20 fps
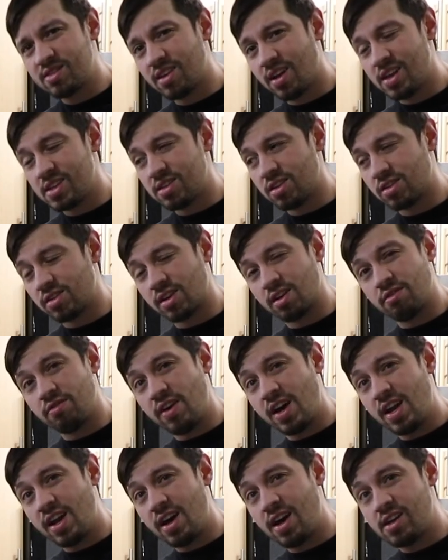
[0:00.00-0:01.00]
slice and look like a
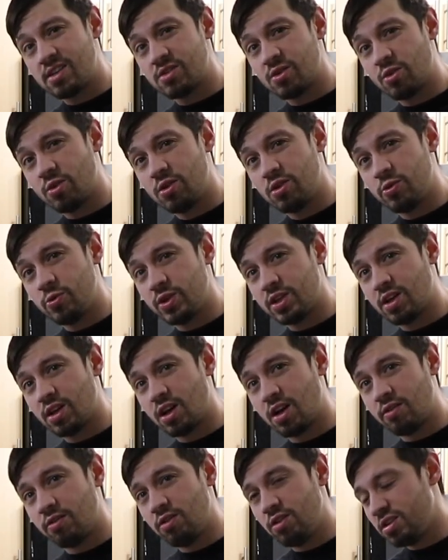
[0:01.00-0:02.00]
fat ass, or do we
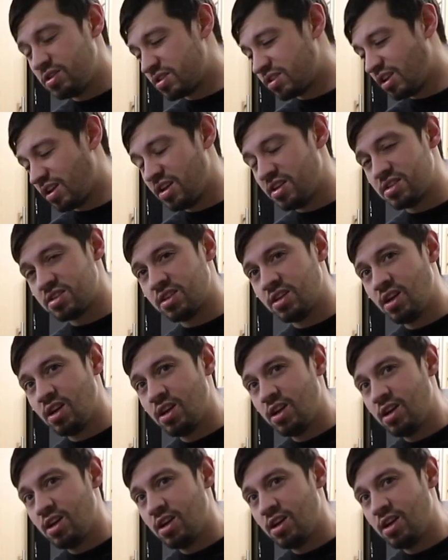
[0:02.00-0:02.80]
cut off a little slice